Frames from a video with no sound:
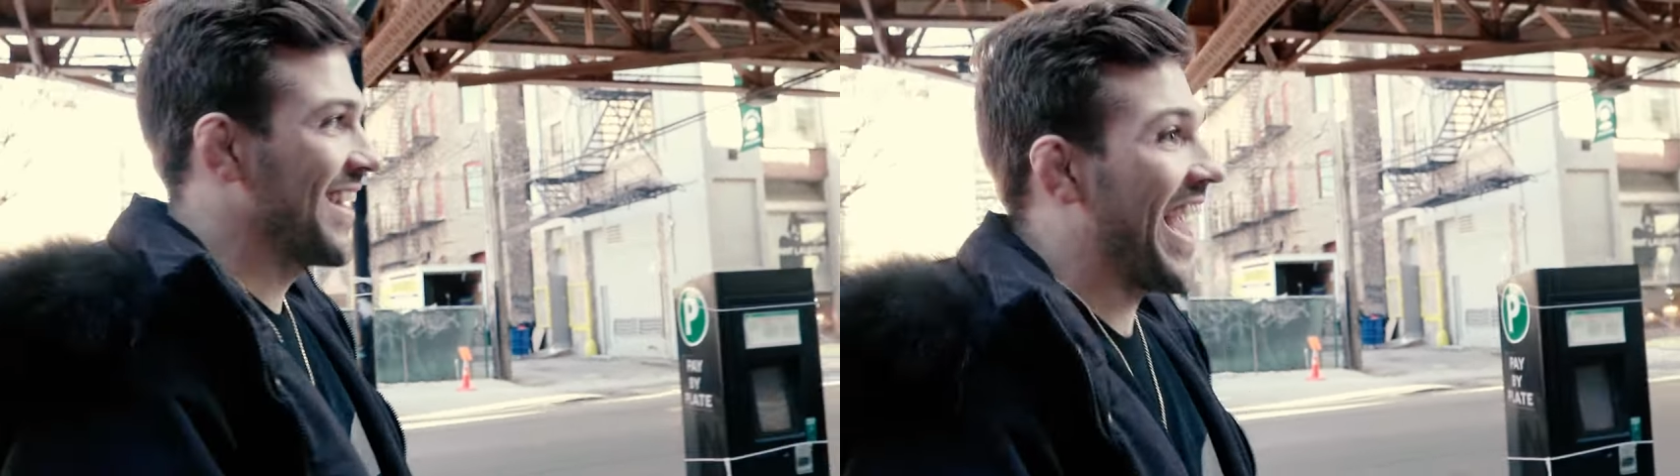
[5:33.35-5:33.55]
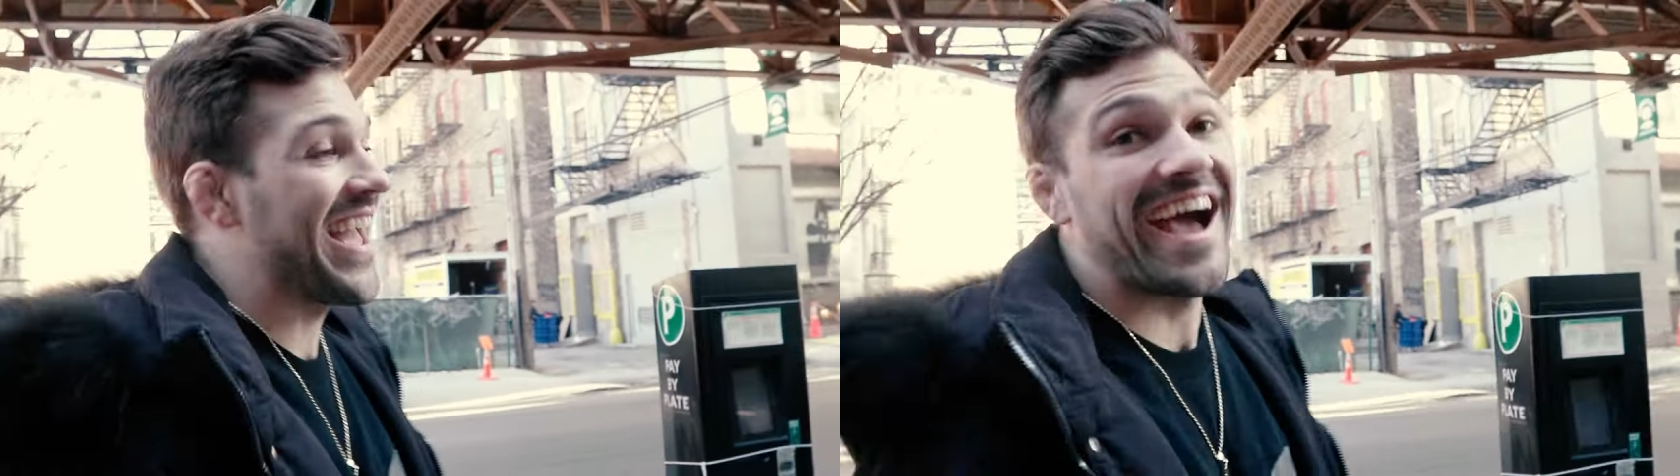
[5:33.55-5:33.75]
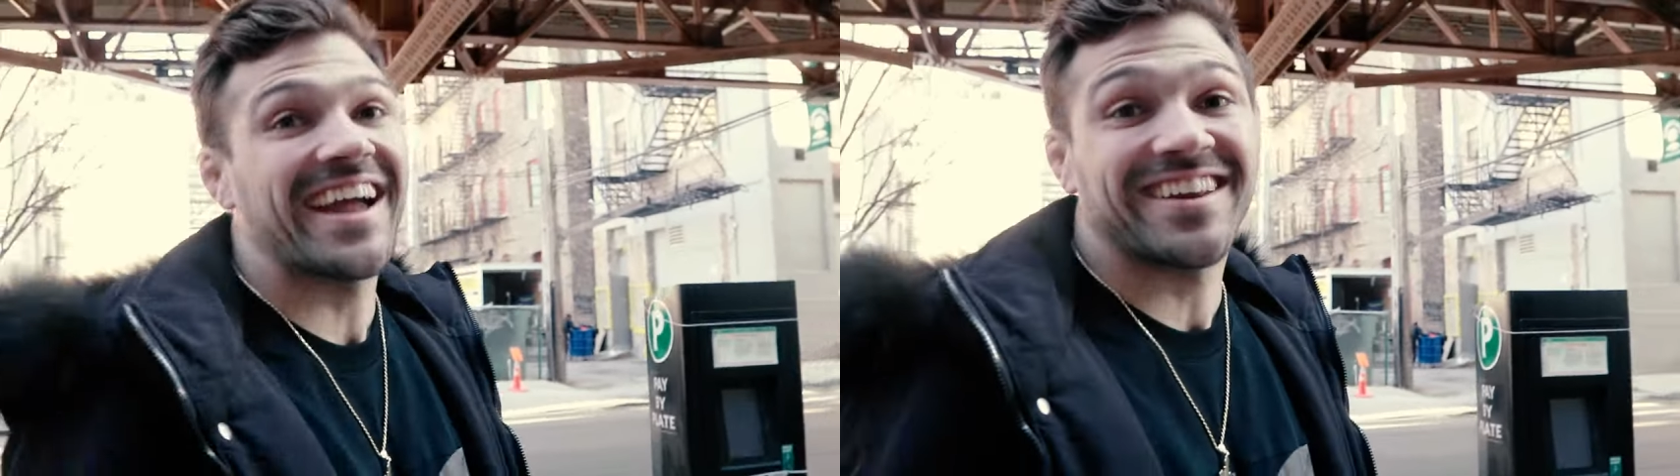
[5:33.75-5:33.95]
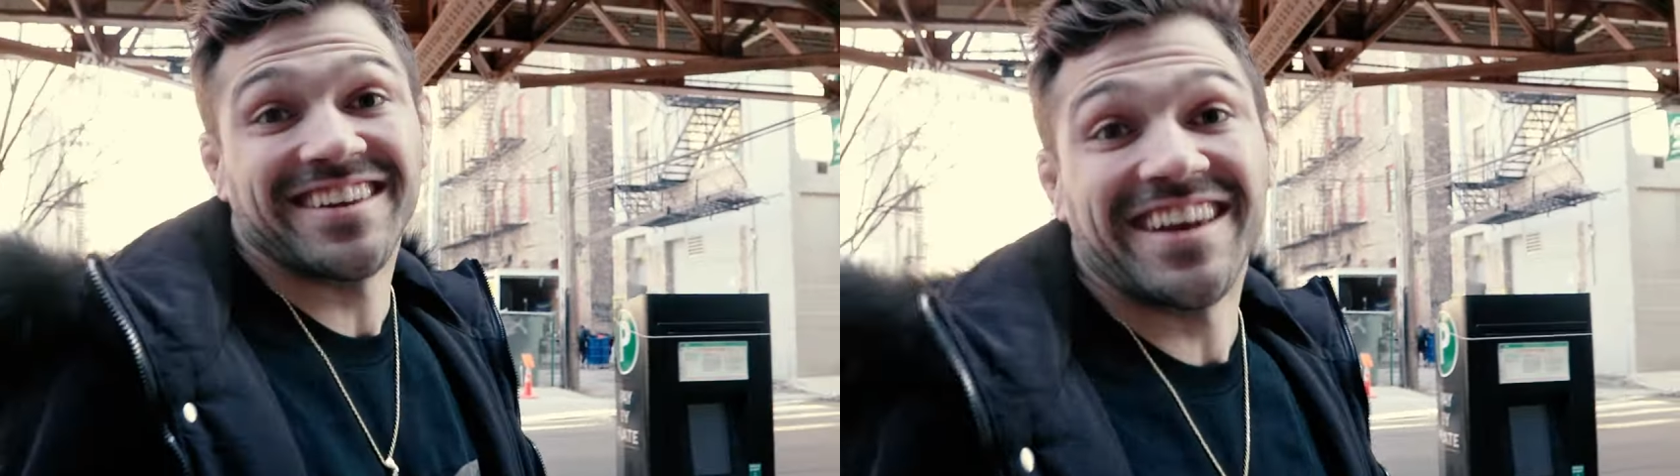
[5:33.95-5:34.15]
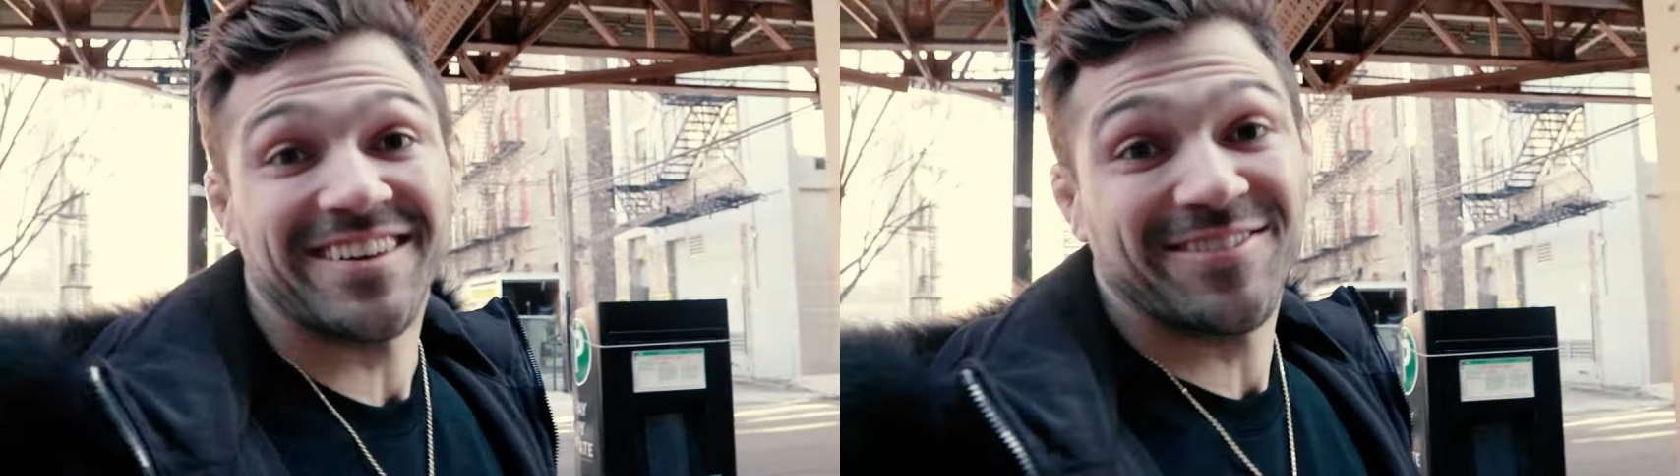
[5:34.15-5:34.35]
AI
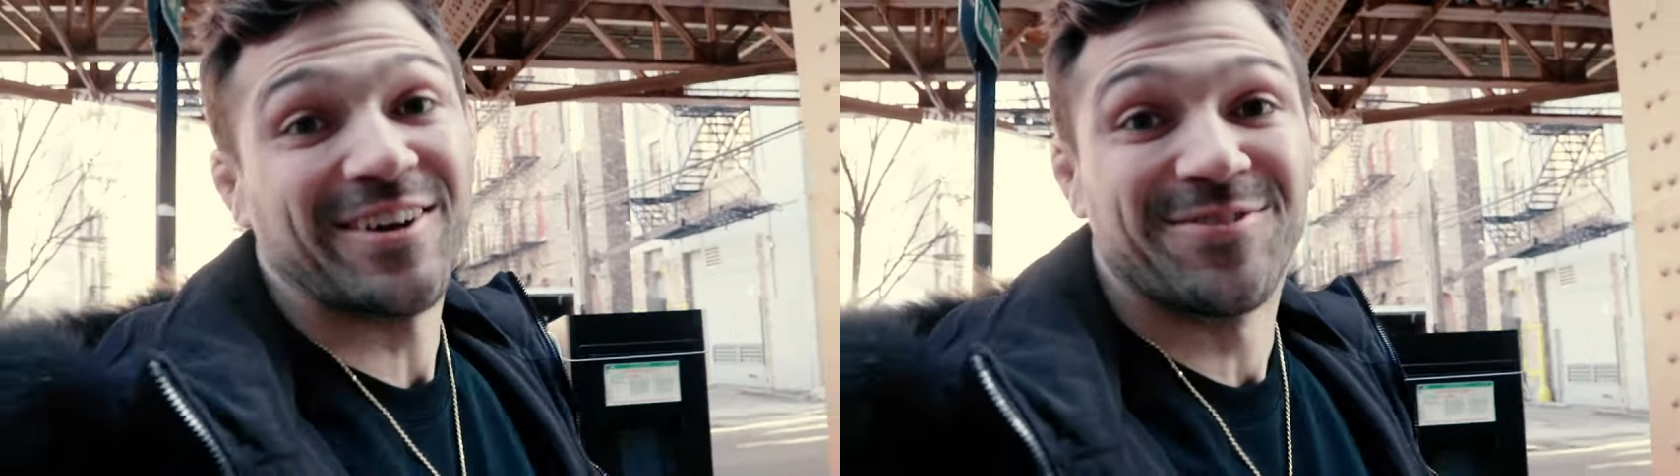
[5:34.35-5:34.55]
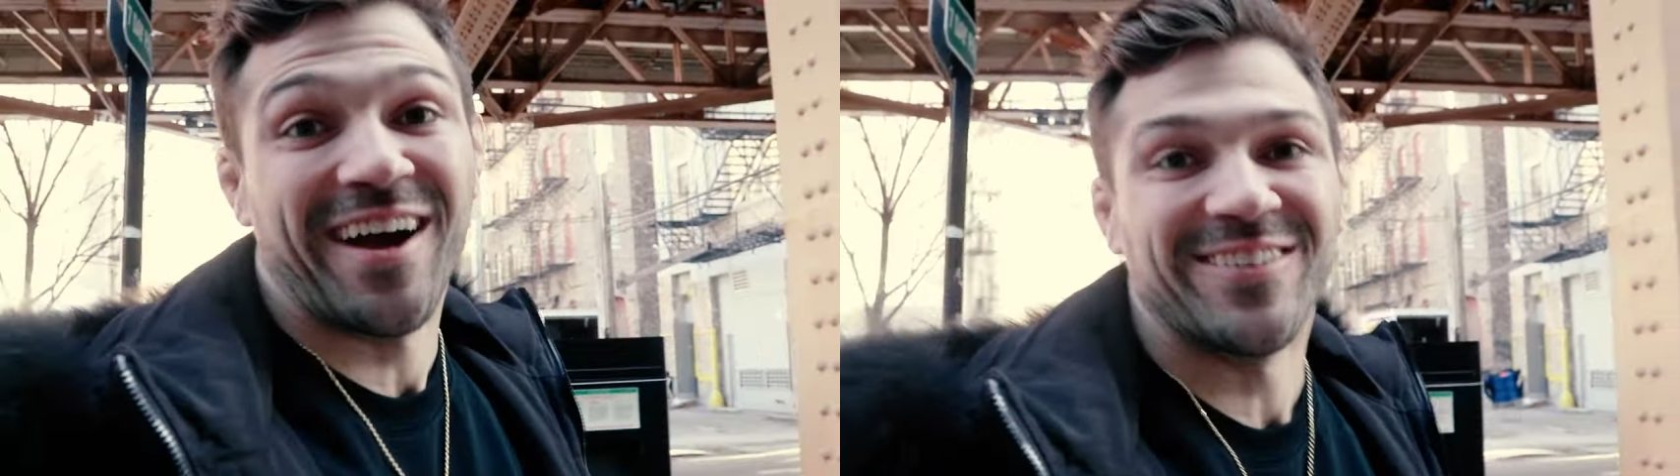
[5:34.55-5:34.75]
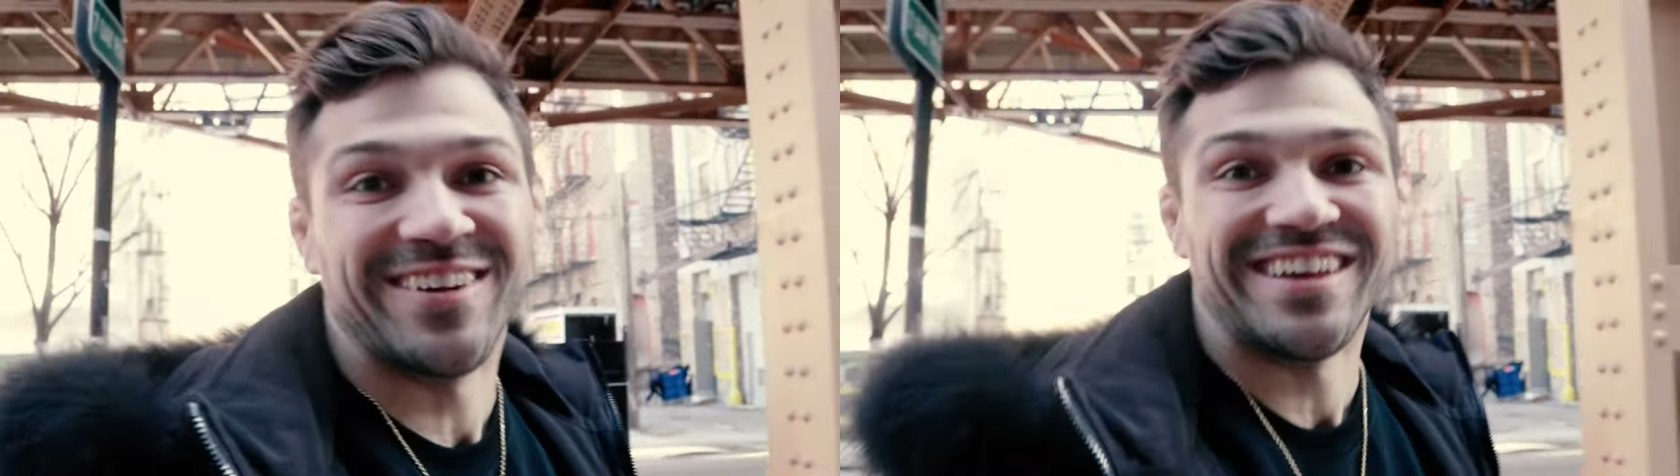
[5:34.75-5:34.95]
didn't couldn't find one